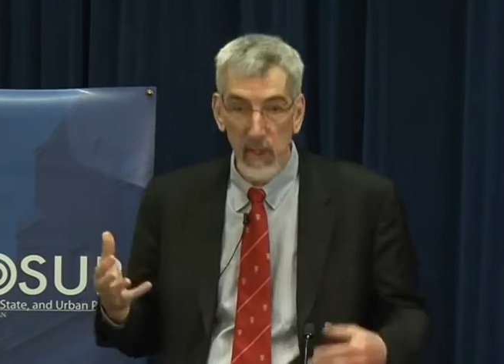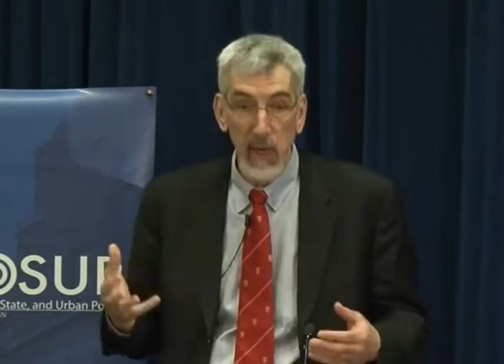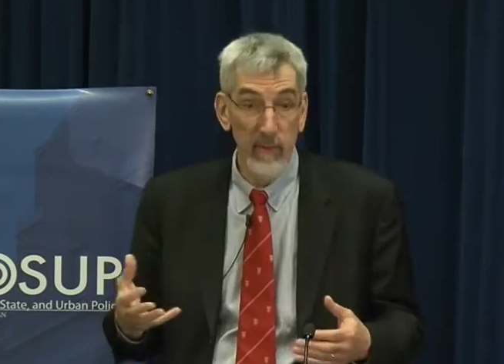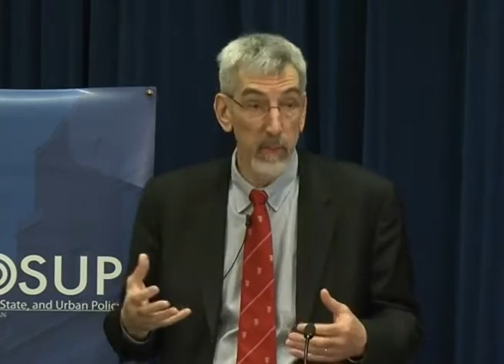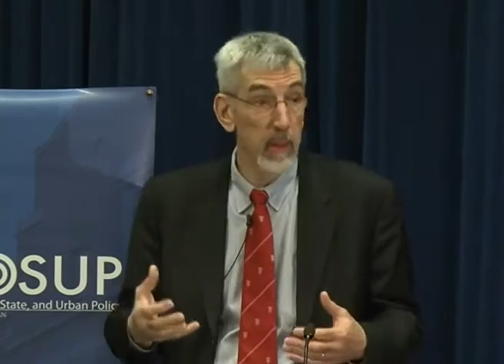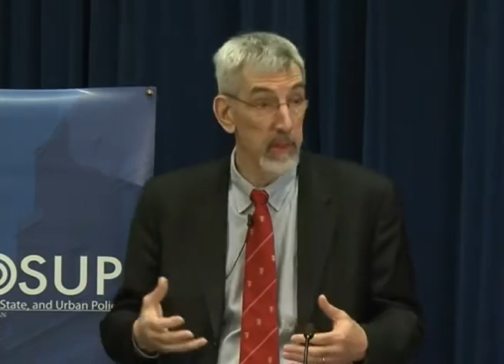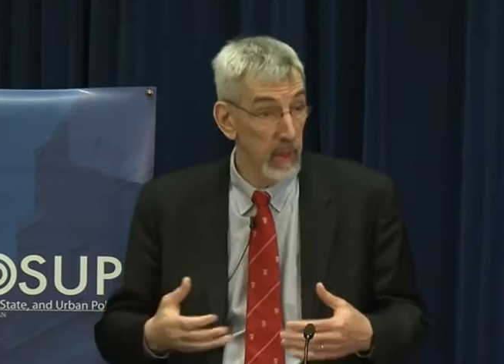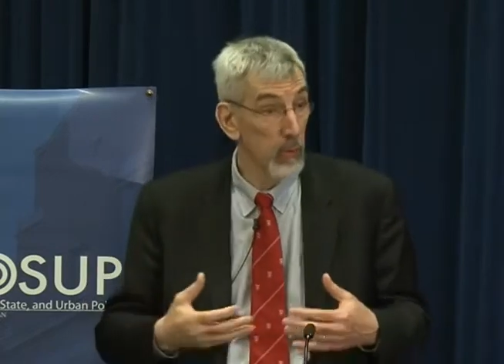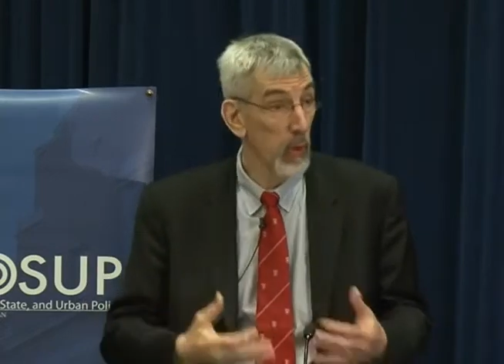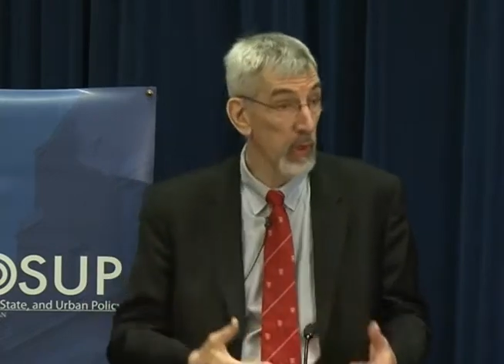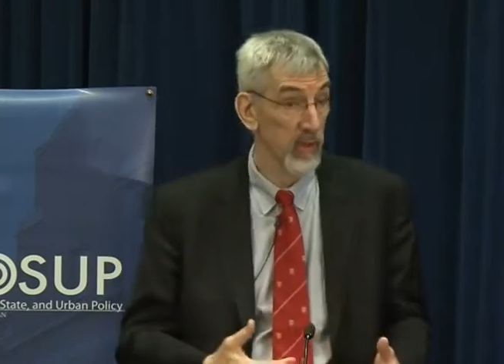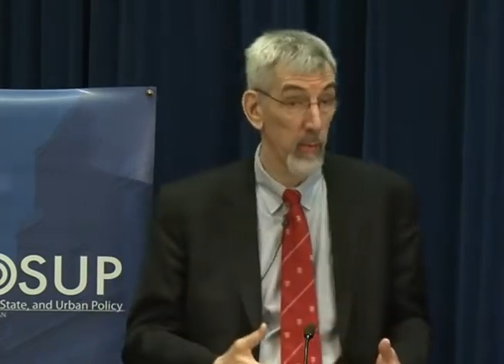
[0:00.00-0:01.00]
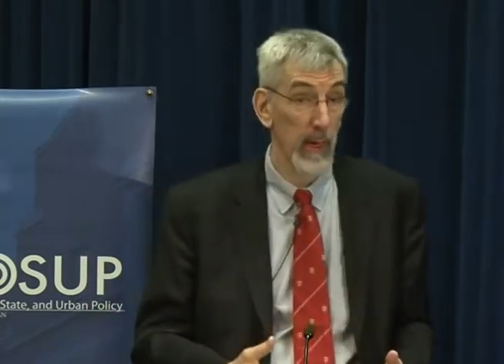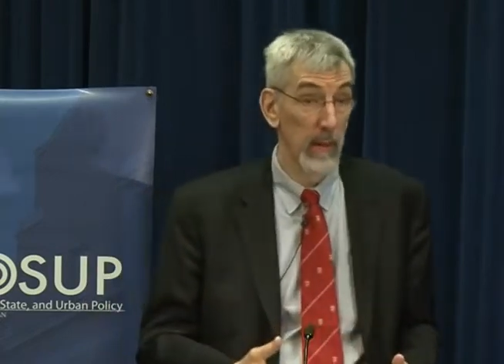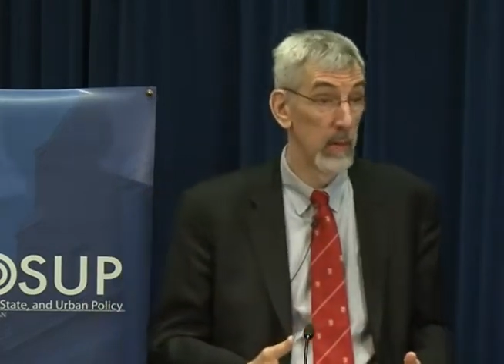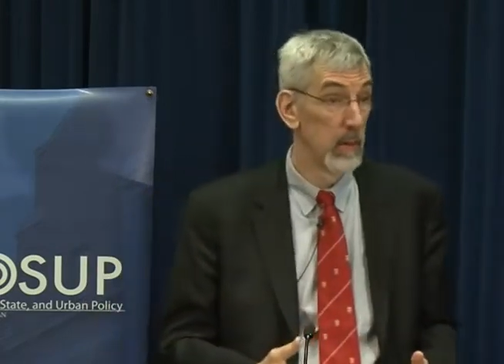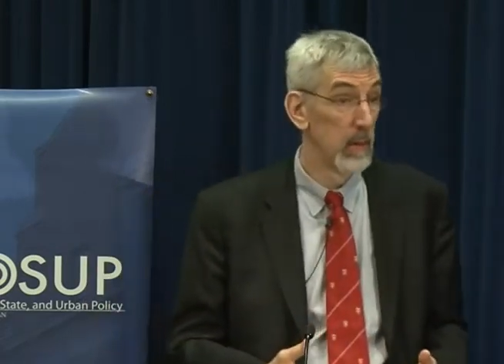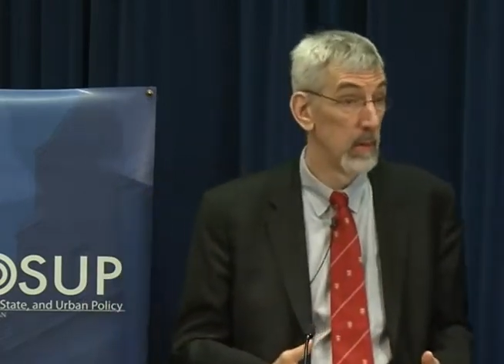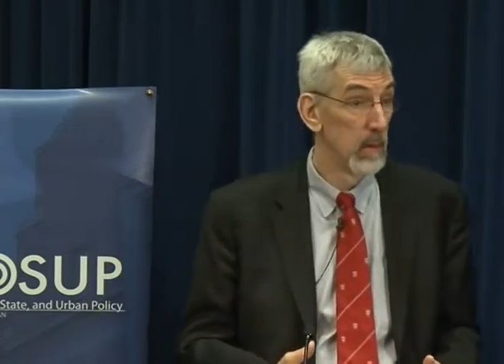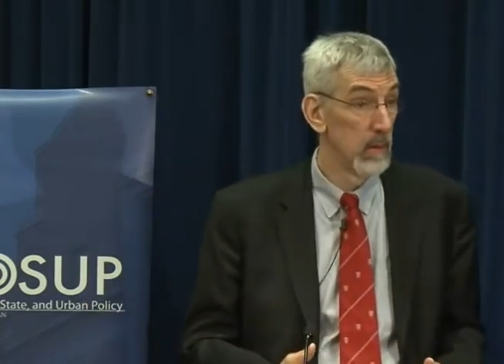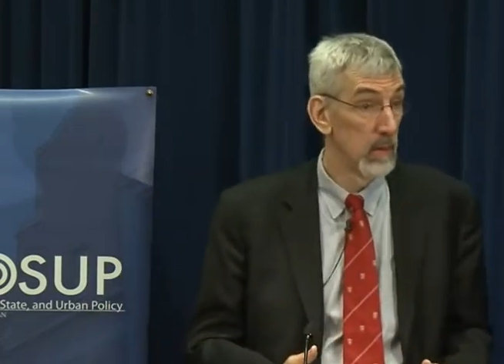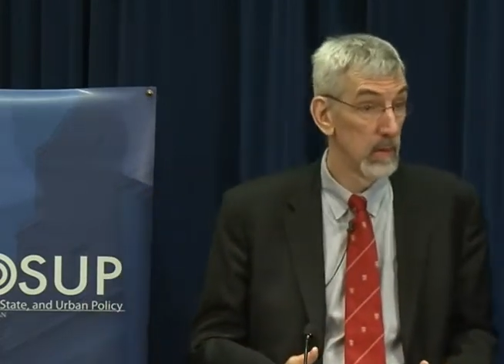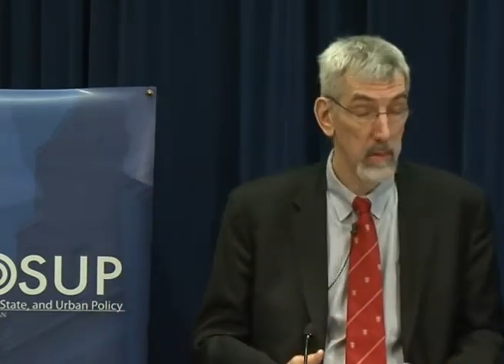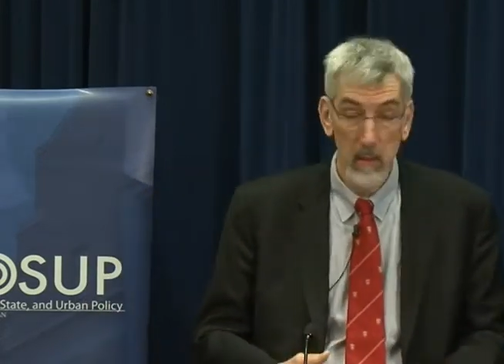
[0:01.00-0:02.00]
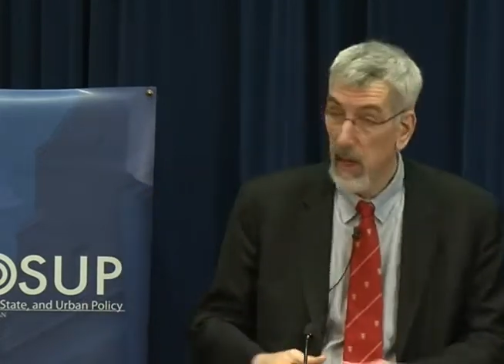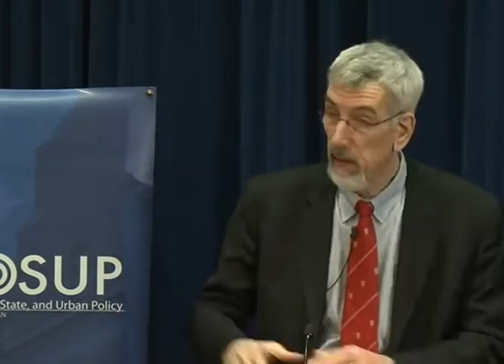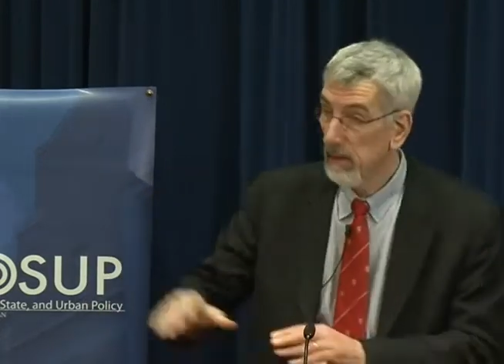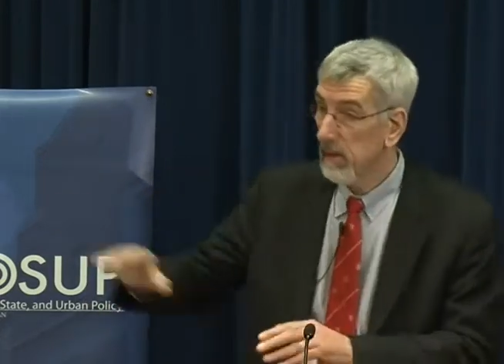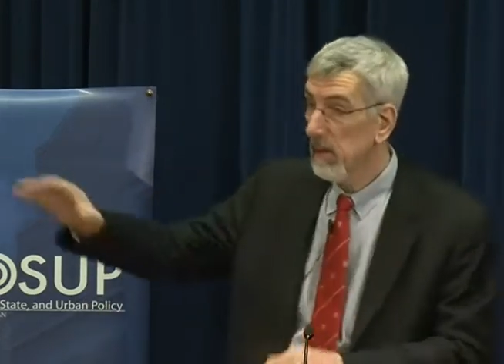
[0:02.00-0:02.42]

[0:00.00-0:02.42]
a government that works well. Not,